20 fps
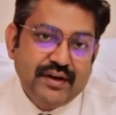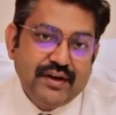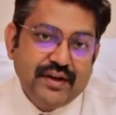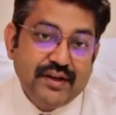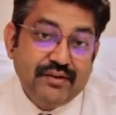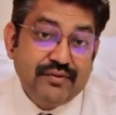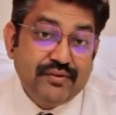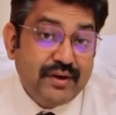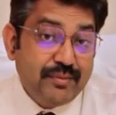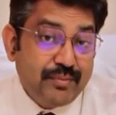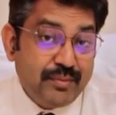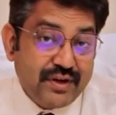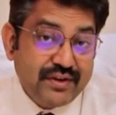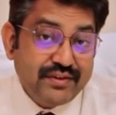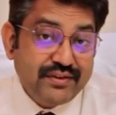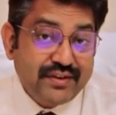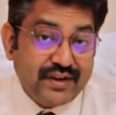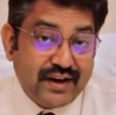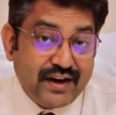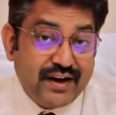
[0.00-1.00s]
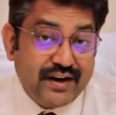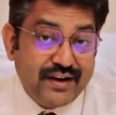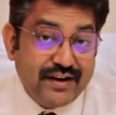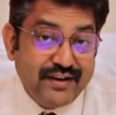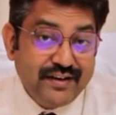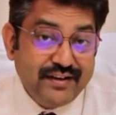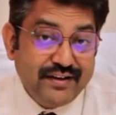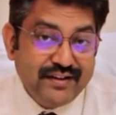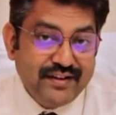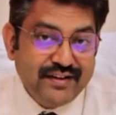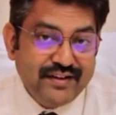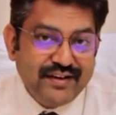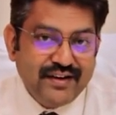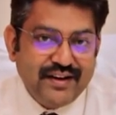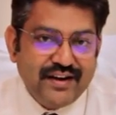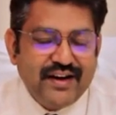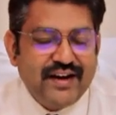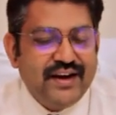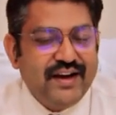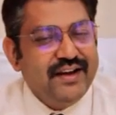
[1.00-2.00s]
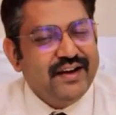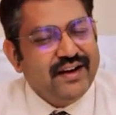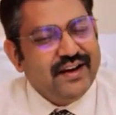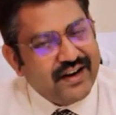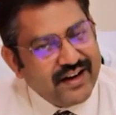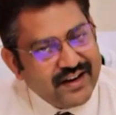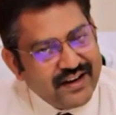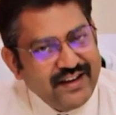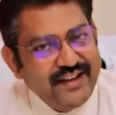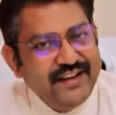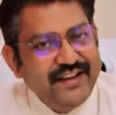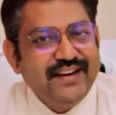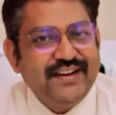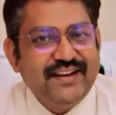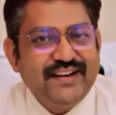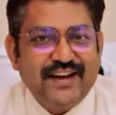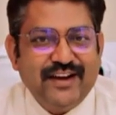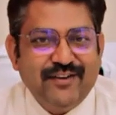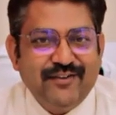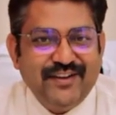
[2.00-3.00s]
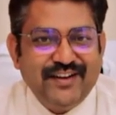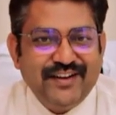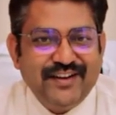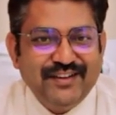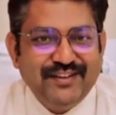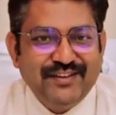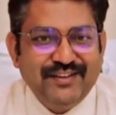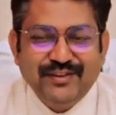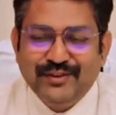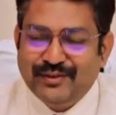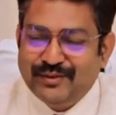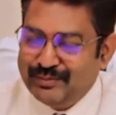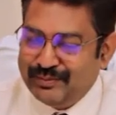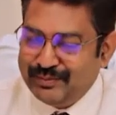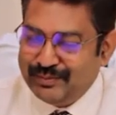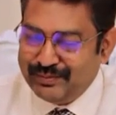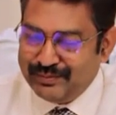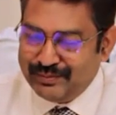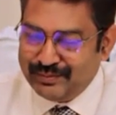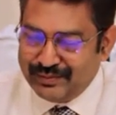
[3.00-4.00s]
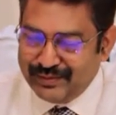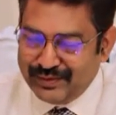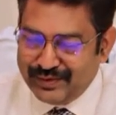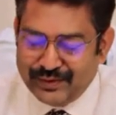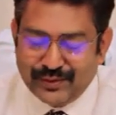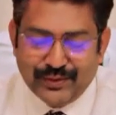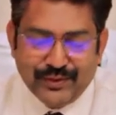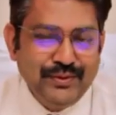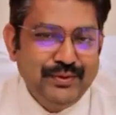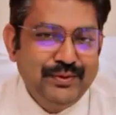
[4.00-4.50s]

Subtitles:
if I brush hard, I hardly get cavities. Don't